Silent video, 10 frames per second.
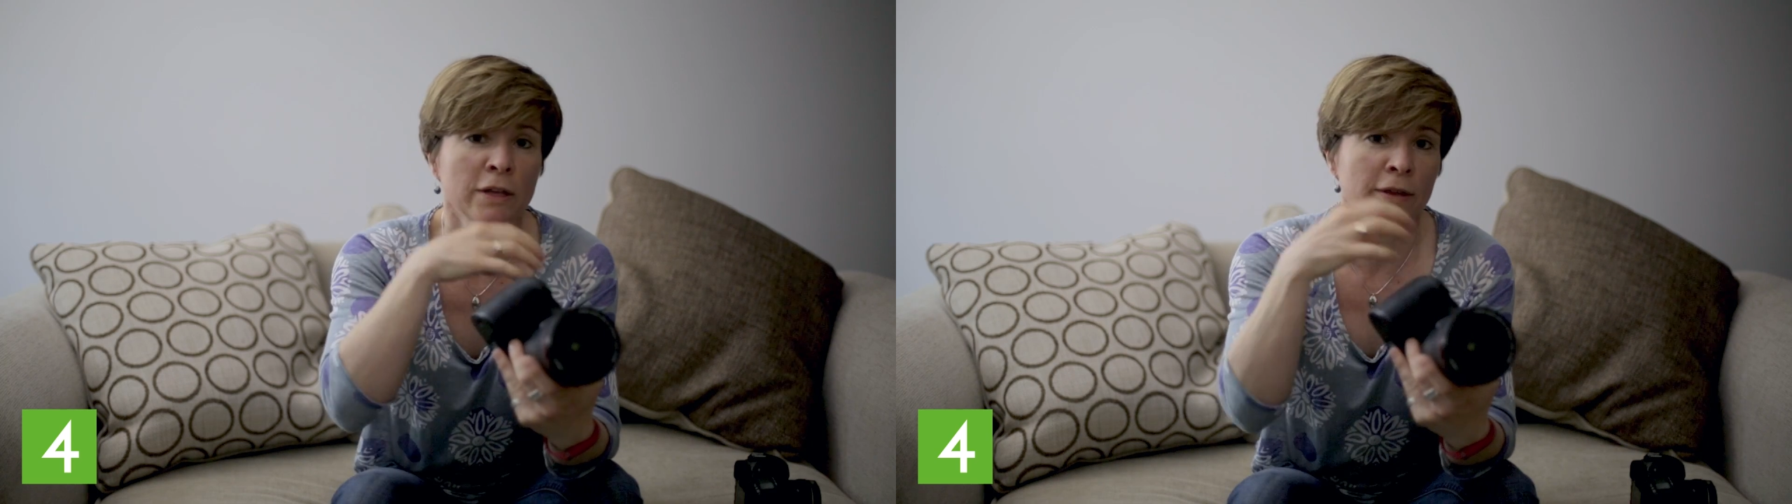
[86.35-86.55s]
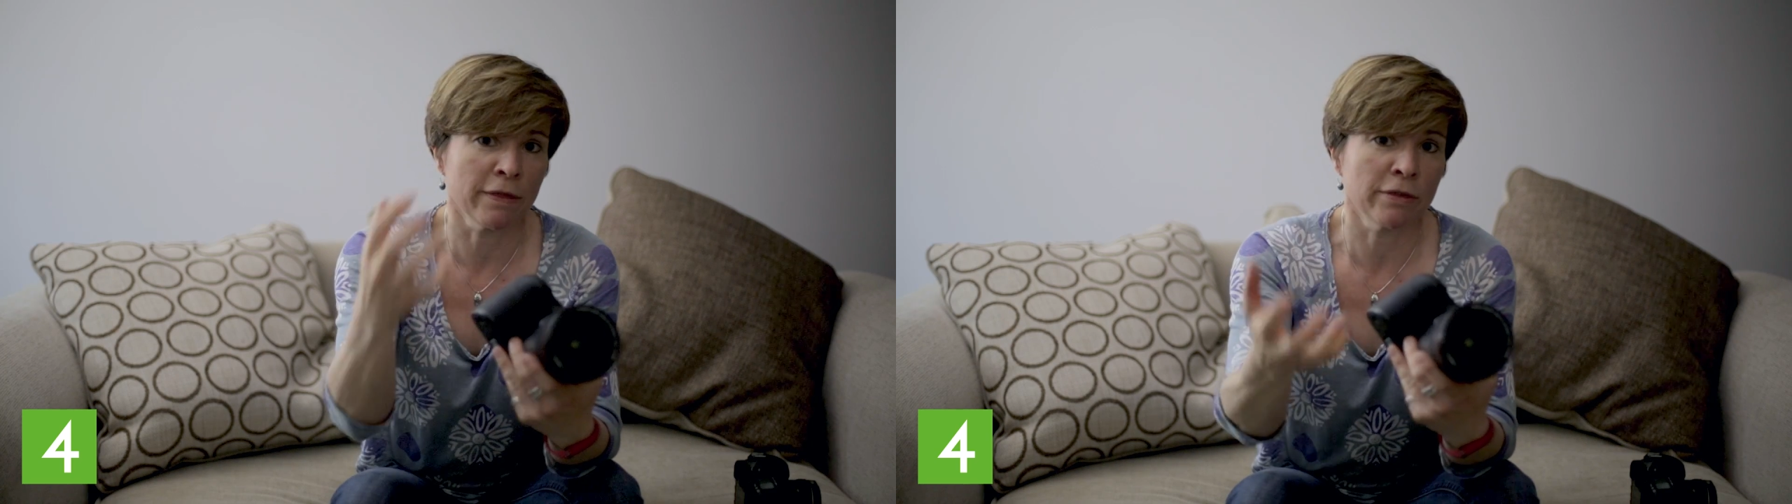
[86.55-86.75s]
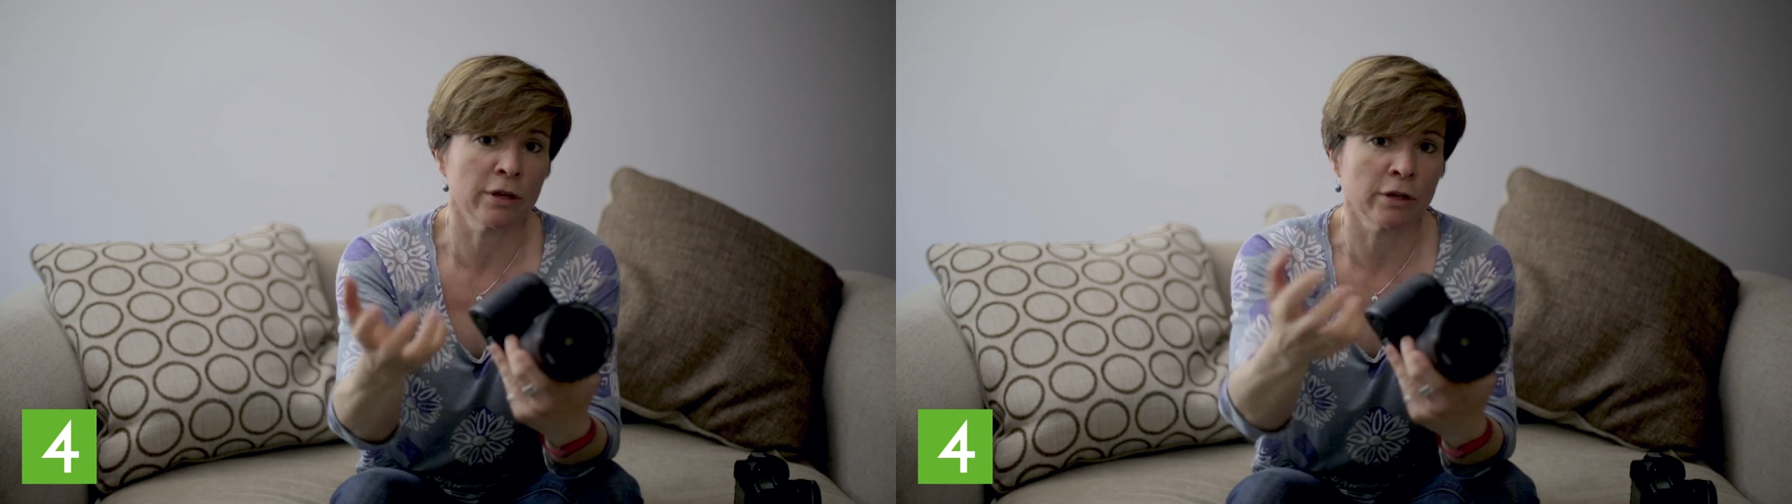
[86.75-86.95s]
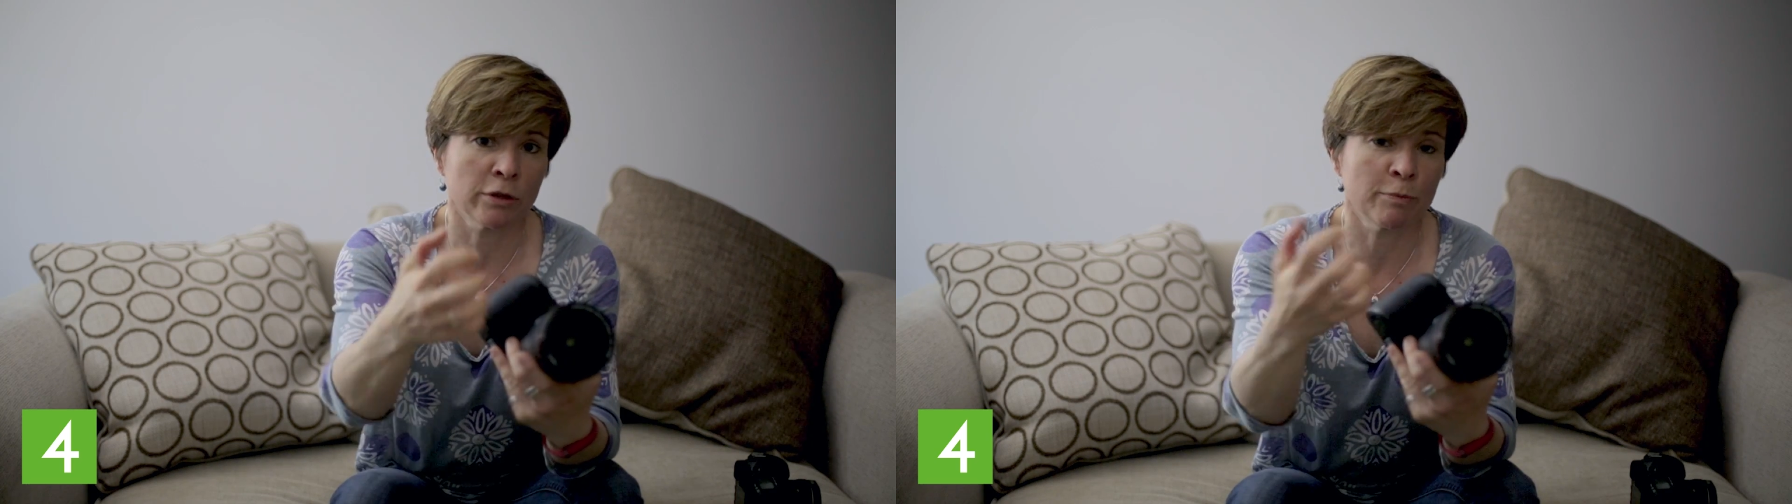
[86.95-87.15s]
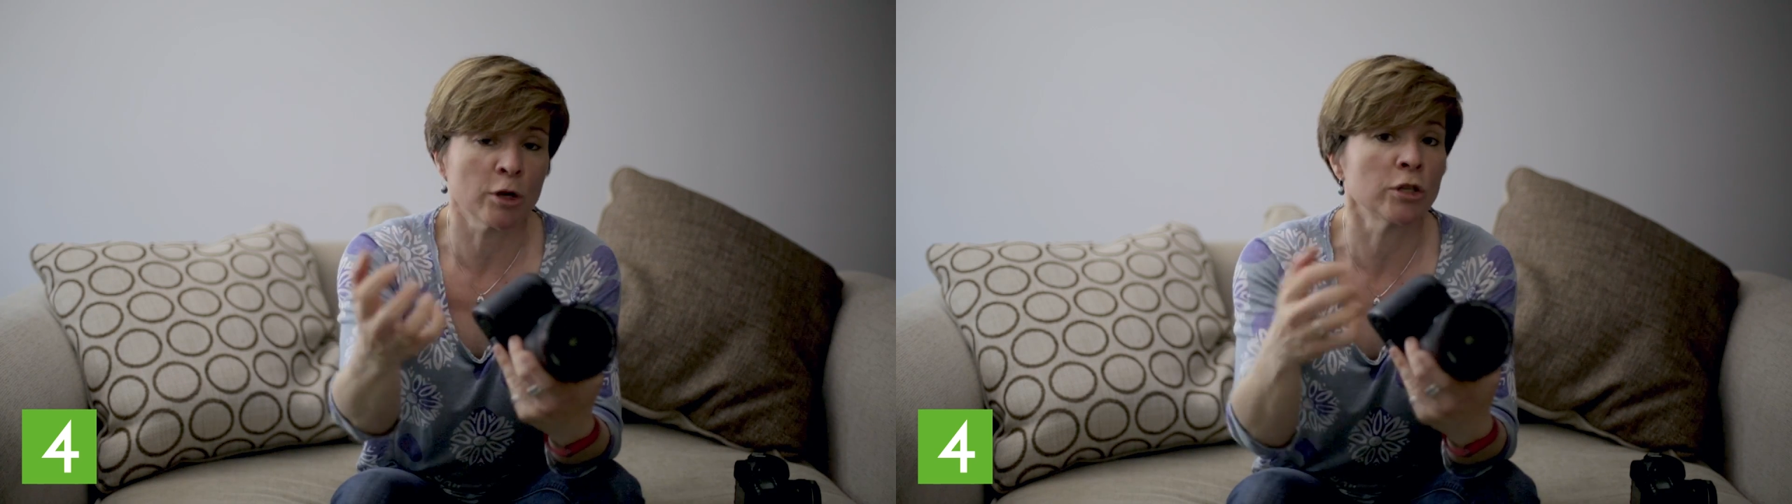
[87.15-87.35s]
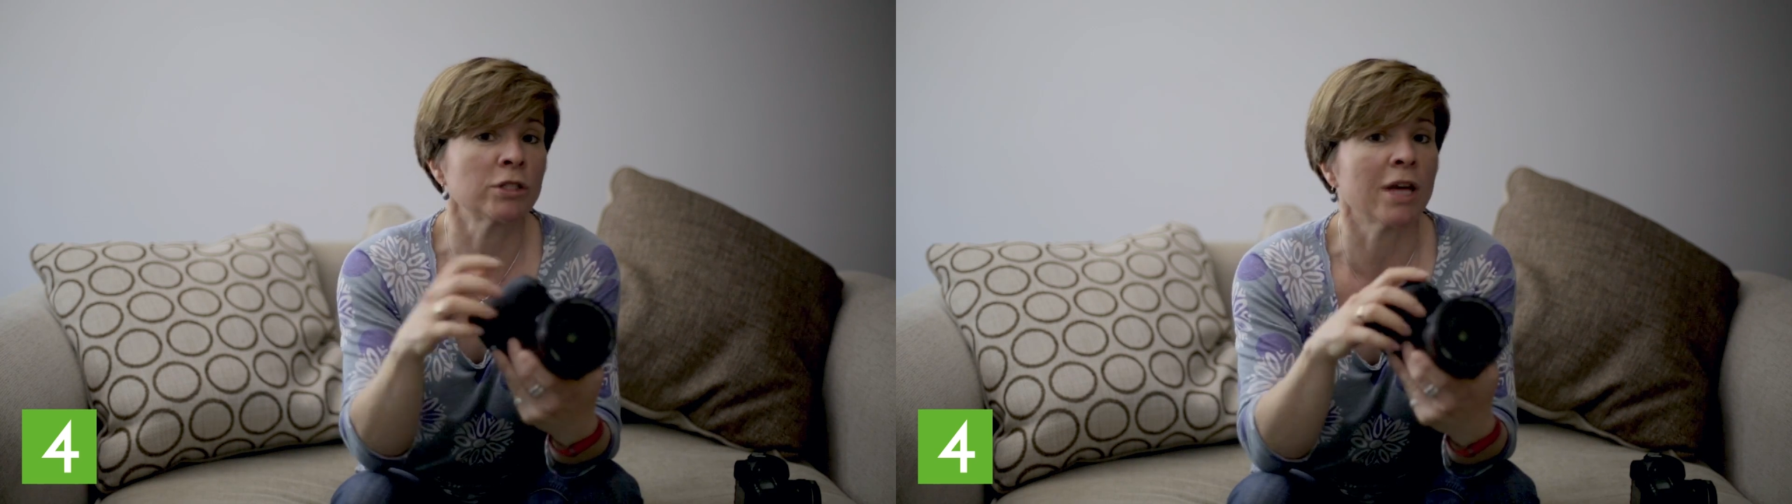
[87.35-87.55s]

and then the burst